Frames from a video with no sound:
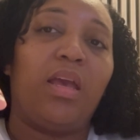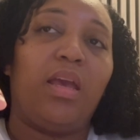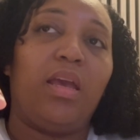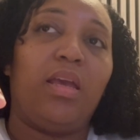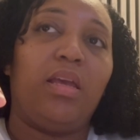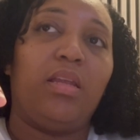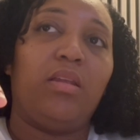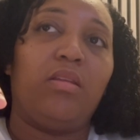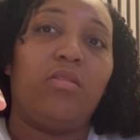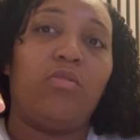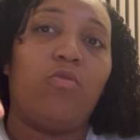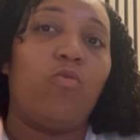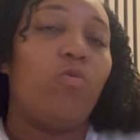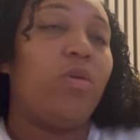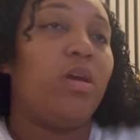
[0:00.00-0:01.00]
in
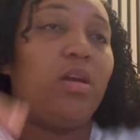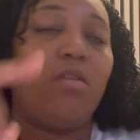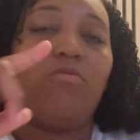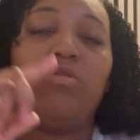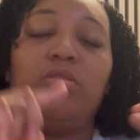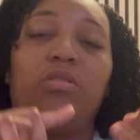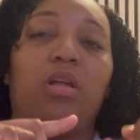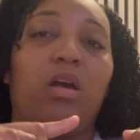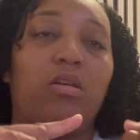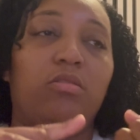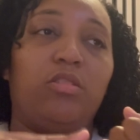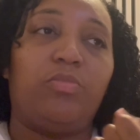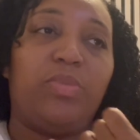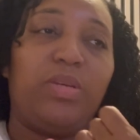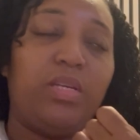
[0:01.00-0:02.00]
all areas, like her
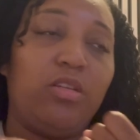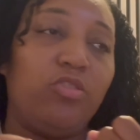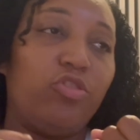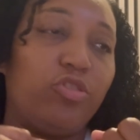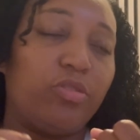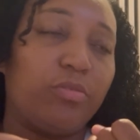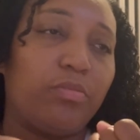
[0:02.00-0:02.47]
speech,